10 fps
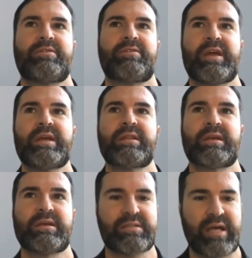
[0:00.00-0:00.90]
thing that
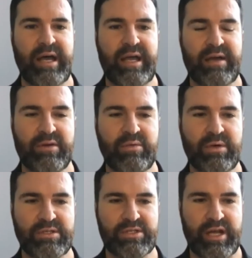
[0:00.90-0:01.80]
could tie
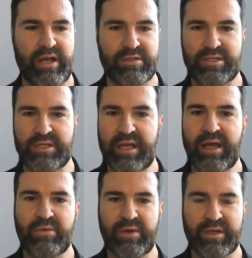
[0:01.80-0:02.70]
everyone's challenges
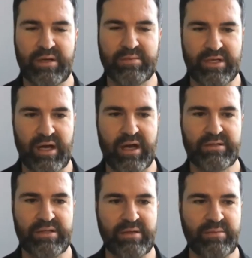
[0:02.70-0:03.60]
together when it comes to
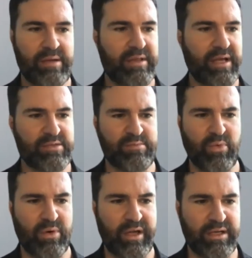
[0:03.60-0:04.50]
content. And maybe that's
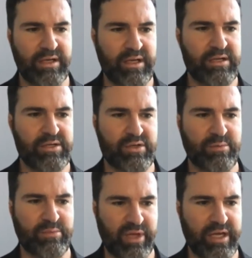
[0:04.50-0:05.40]
more like an
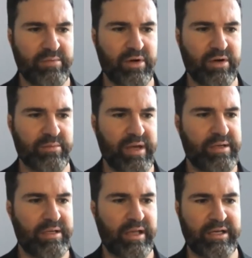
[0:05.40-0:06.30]
industry playbook,
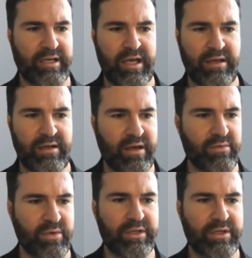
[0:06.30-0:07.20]
maybe like a
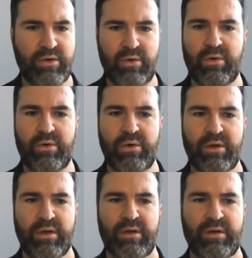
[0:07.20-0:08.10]
really cool
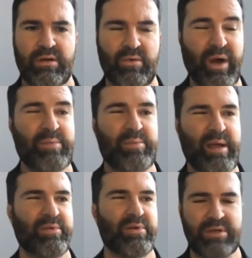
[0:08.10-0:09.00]
white
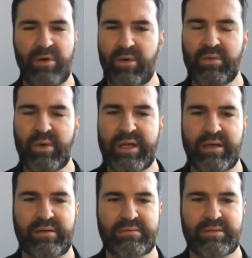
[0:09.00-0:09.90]
paper is an old way
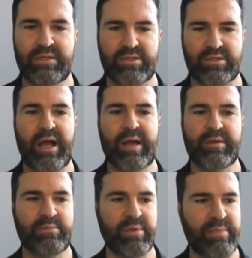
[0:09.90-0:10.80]
to describe
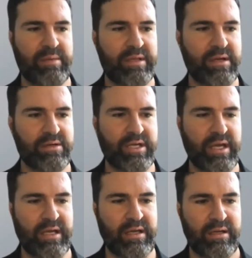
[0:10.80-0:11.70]
it, but maybe there's
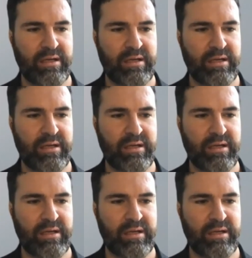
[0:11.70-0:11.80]
a